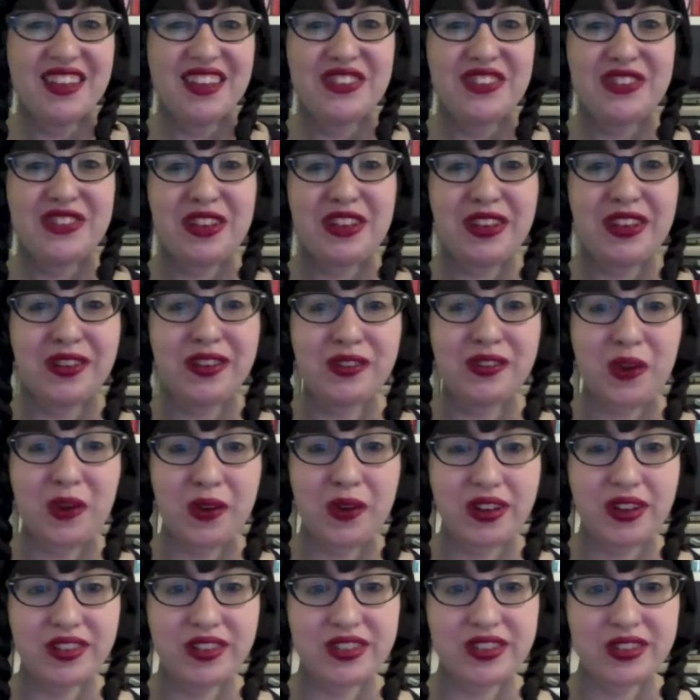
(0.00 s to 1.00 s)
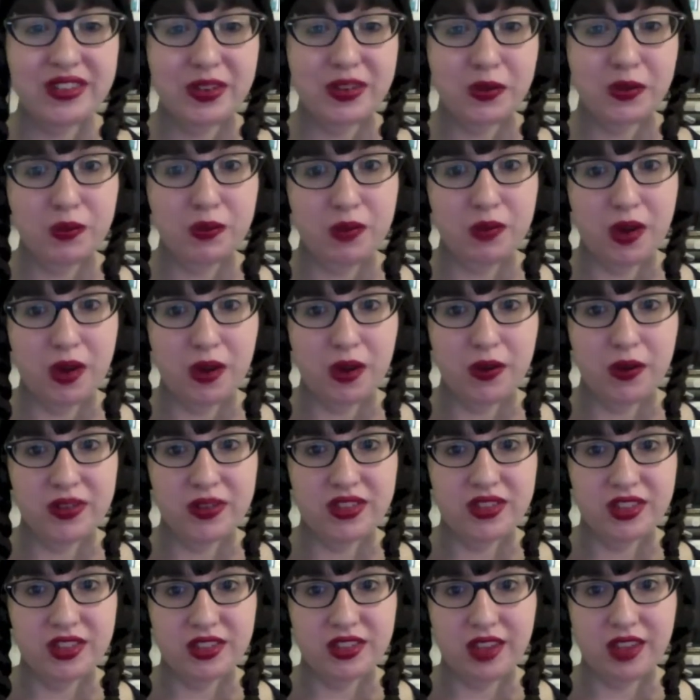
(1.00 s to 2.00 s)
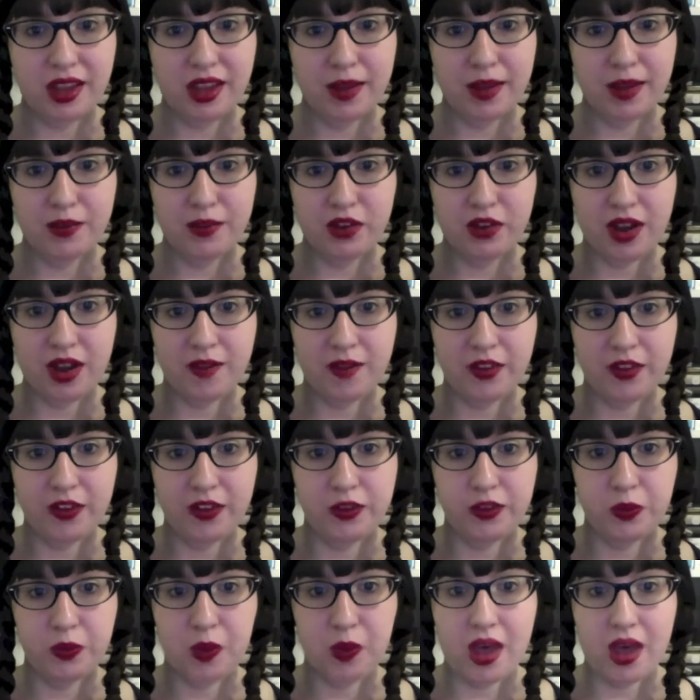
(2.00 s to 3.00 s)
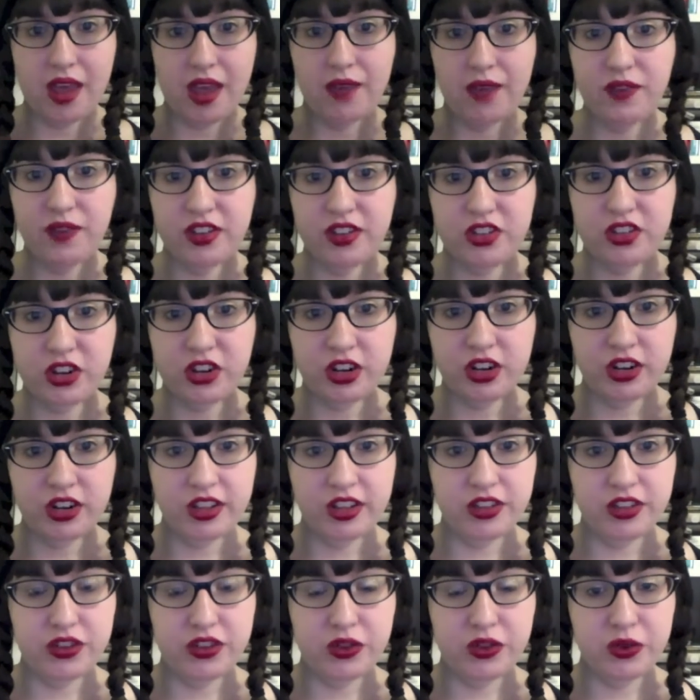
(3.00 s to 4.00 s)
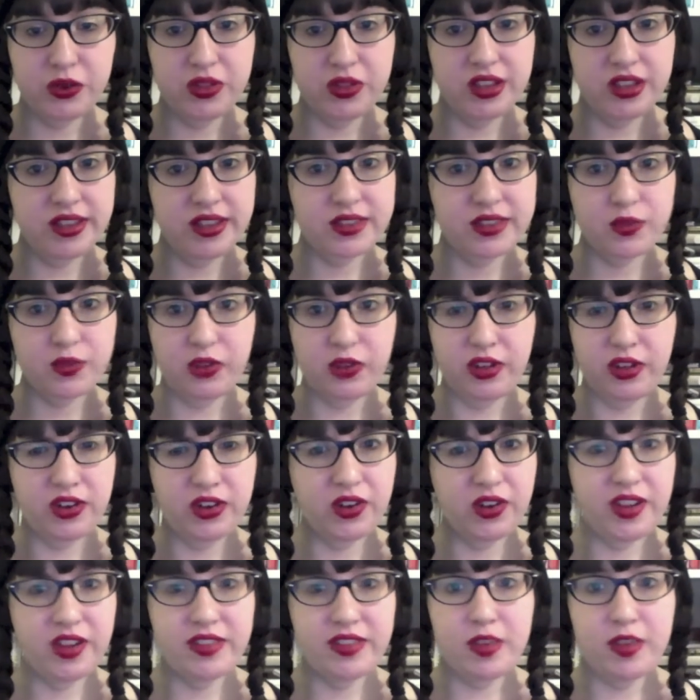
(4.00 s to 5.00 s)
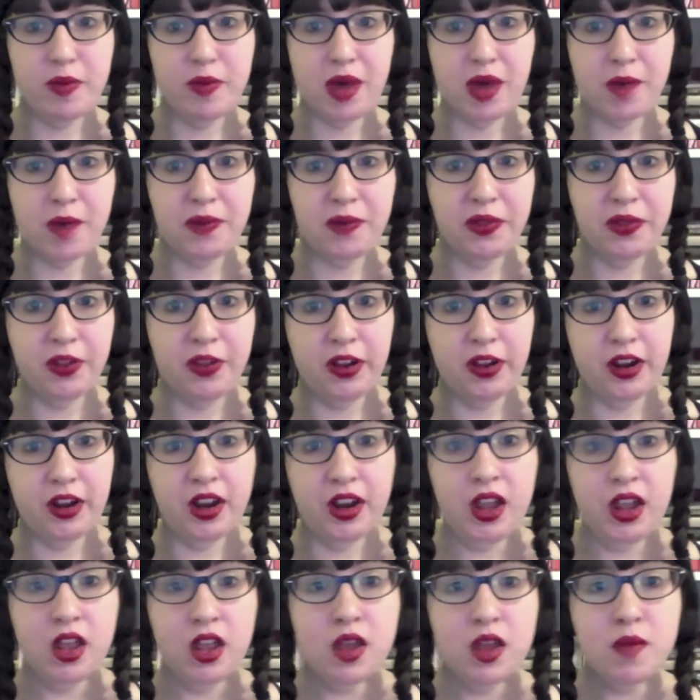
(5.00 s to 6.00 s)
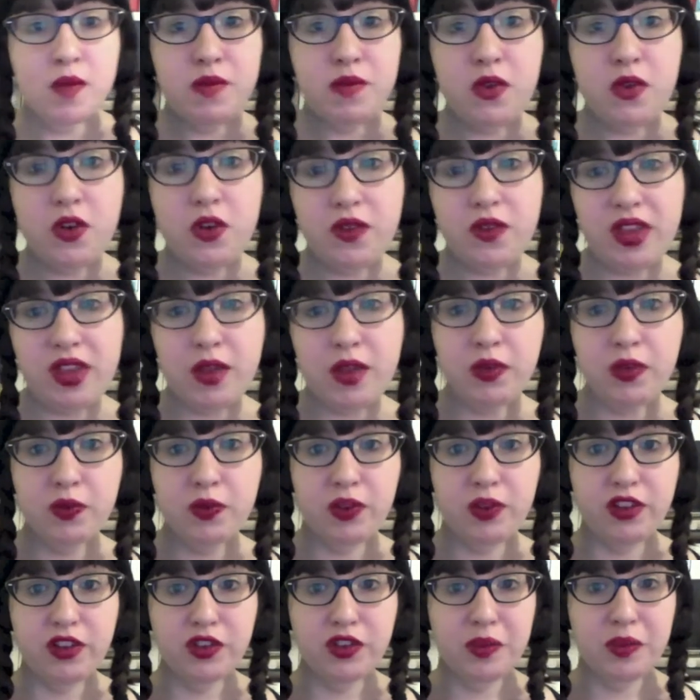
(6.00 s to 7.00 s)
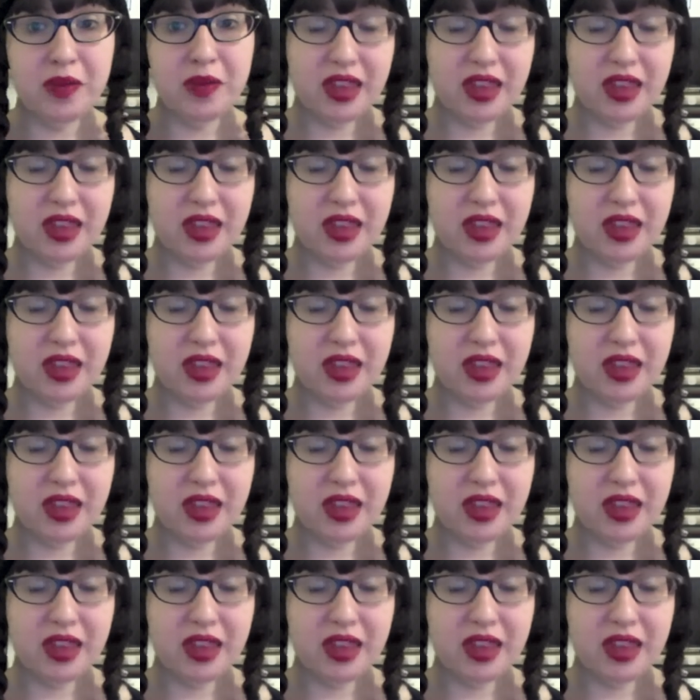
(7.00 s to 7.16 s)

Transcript: She, of course, wrote The Time Traveler's Wife. It turned into this really crazy popular movie with Rachel